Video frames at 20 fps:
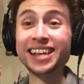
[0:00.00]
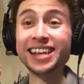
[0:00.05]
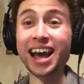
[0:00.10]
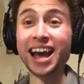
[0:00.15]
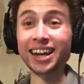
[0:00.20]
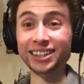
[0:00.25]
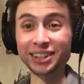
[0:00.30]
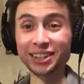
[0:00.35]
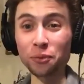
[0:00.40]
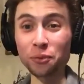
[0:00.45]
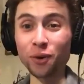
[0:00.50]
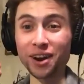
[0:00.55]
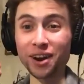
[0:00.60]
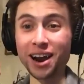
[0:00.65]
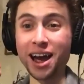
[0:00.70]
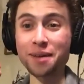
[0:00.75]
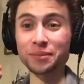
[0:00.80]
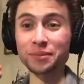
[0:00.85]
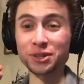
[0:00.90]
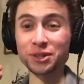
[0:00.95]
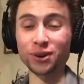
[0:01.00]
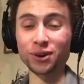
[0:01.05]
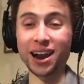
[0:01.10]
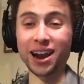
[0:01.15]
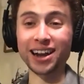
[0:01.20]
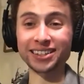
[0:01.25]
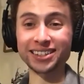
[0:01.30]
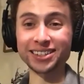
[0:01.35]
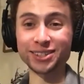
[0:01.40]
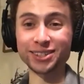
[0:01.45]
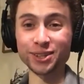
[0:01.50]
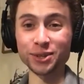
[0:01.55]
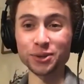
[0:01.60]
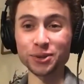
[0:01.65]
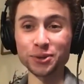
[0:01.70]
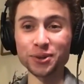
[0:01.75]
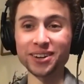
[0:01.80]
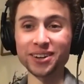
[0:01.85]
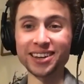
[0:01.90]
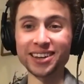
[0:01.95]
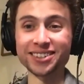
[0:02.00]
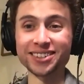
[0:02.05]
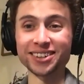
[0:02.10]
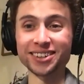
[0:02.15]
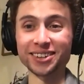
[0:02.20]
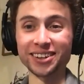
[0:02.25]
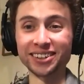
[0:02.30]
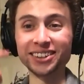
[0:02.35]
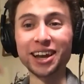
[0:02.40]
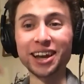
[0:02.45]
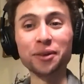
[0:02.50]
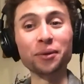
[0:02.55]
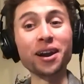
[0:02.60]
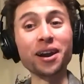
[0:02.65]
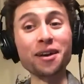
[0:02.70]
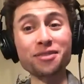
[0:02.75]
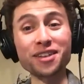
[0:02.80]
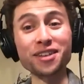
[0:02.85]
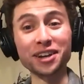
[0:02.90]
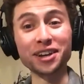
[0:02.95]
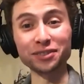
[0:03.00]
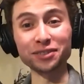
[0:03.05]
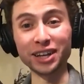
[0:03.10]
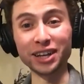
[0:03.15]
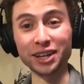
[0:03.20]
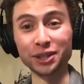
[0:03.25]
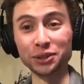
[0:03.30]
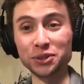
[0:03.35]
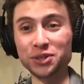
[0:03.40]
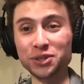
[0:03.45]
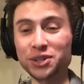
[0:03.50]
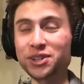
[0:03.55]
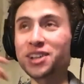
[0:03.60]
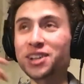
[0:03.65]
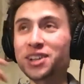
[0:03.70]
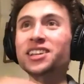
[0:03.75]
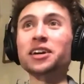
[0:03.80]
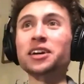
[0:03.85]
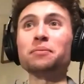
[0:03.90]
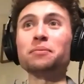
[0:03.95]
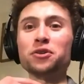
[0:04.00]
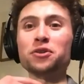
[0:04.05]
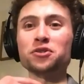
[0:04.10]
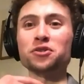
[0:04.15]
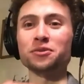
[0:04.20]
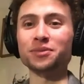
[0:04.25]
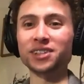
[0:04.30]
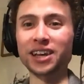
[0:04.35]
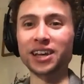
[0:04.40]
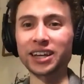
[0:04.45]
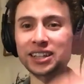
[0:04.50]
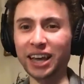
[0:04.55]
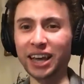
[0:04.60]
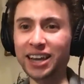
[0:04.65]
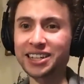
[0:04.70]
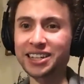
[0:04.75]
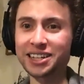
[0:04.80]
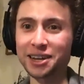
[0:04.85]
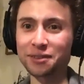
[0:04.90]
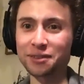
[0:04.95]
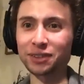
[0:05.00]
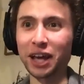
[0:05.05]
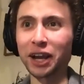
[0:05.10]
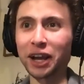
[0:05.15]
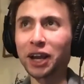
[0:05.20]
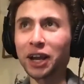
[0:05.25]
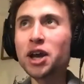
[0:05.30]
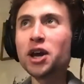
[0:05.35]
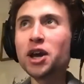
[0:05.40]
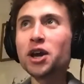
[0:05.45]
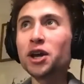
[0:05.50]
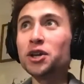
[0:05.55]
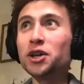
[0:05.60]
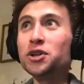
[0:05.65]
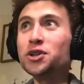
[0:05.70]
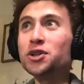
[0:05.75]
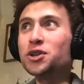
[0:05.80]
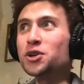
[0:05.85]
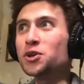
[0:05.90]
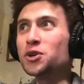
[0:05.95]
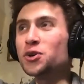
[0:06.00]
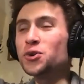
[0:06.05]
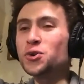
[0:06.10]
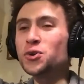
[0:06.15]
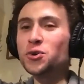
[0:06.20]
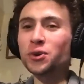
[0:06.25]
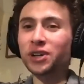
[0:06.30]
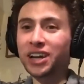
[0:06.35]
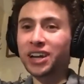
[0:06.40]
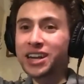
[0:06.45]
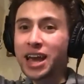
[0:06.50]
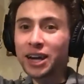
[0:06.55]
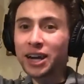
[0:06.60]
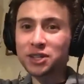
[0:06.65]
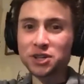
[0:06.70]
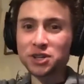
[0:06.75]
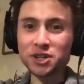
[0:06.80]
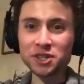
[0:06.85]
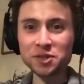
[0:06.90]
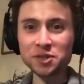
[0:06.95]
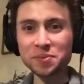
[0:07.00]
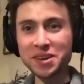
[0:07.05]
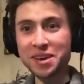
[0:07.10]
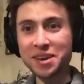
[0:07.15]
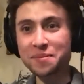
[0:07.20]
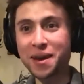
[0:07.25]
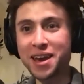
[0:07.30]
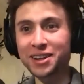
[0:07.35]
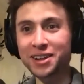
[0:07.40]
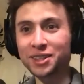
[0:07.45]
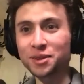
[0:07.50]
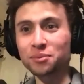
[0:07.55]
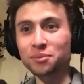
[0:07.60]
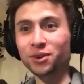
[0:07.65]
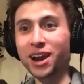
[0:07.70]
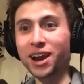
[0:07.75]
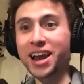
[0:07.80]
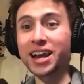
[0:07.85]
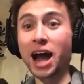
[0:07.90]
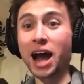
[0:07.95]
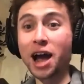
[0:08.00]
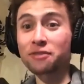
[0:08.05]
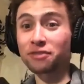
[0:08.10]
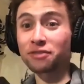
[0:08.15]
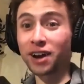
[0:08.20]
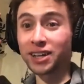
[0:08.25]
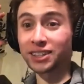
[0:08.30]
exactly what I'm attracted to like when I think of like hallucinogens, like mushrooms, like the idea of like new connections being made in the brain, I